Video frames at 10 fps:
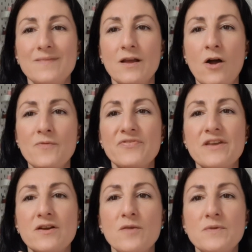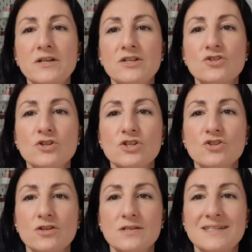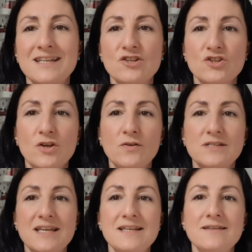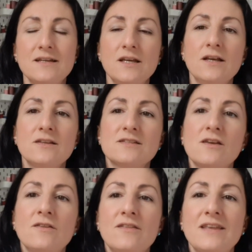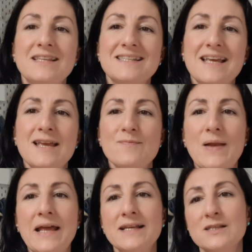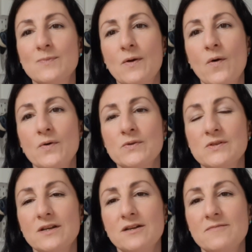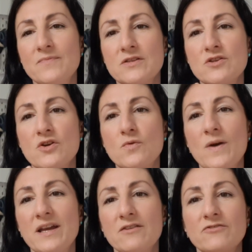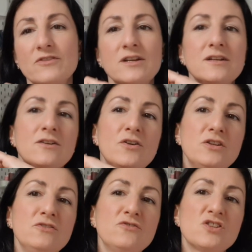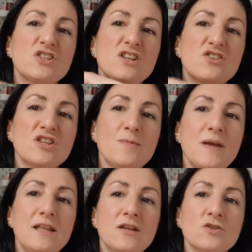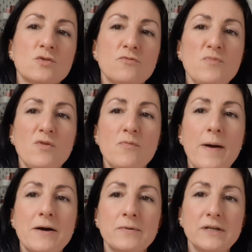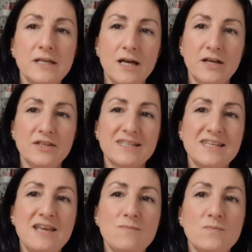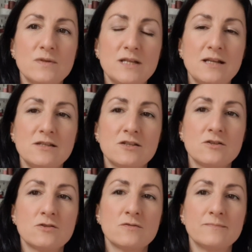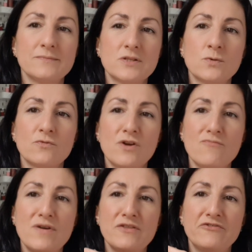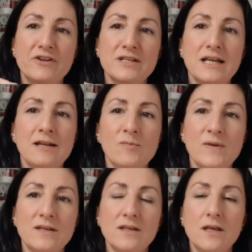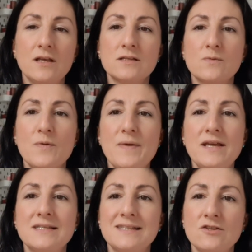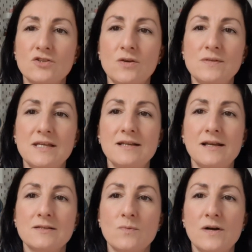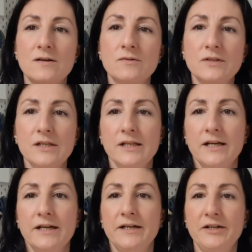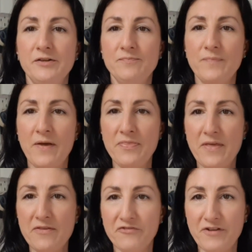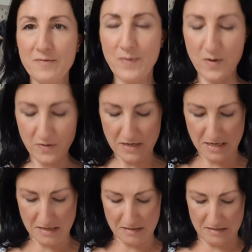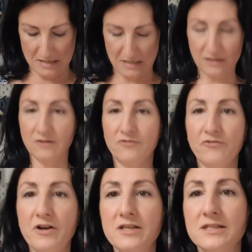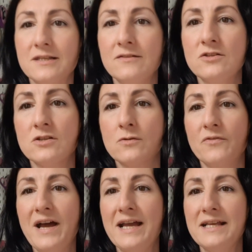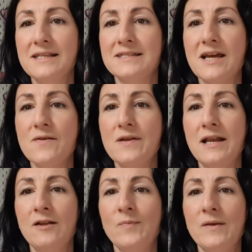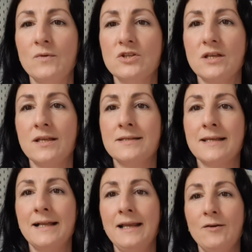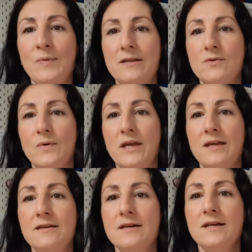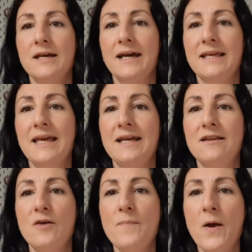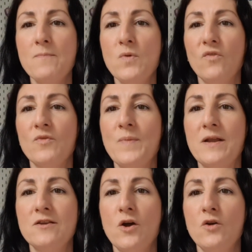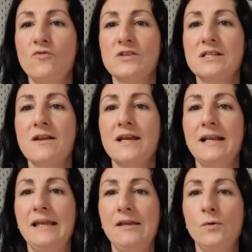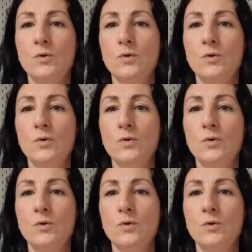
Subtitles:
I think I'm going to just stitch those in so that they stay in place, because there's no way of kind of just stitching them in. They just sort of move about, and the seam tends to just sort of come around the front a little bit. So I may stitch those in as well. And then the front part here, the front just sort of hangs down a little bit, which is a little bit annoying. Again, I might move the button over slightly or